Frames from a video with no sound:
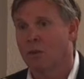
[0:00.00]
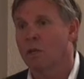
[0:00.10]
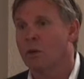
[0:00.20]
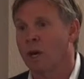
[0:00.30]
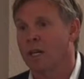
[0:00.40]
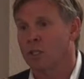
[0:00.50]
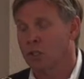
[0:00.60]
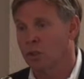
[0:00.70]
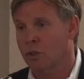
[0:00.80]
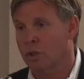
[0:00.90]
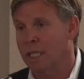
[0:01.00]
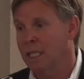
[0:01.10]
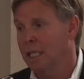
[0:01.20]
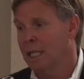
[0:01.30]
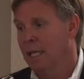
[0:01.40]
requiring surgery.
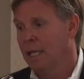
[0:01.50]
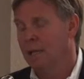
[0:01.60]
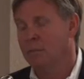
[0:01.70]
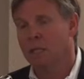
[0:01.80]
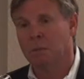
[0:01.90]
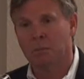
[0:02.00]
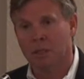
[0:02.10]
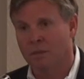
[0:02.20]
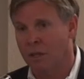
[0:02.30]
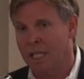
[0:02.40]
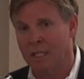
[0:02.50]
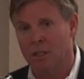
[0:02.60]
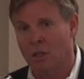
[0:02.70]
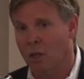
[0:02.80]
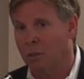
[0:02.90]
Many people have already had
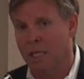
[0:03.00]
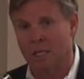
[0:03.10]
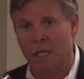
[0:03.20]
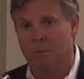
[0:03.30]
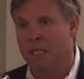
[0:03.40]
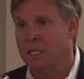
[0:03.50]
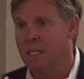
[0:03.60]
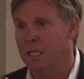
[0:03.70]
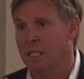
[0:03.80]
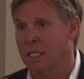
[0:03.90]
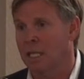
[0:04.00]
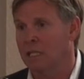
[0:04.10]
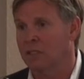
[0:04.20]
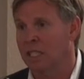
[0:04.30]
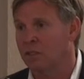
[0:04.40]
their gallbladder out because of the
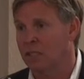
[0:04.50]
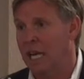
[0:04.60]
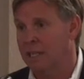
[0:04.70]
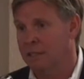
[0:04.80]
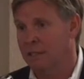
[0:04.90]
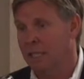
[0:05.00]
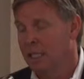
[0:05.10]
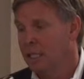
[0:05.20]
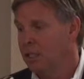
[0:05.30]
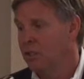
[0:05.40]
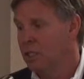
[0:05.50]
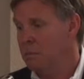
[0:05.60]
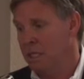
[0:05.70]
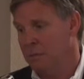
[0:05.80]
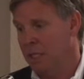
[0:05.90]
sammostatin that's going
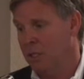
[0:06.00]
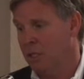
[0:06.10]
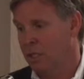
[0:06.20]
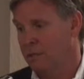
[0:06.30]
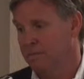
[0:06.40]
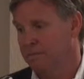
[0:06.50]
to be administered.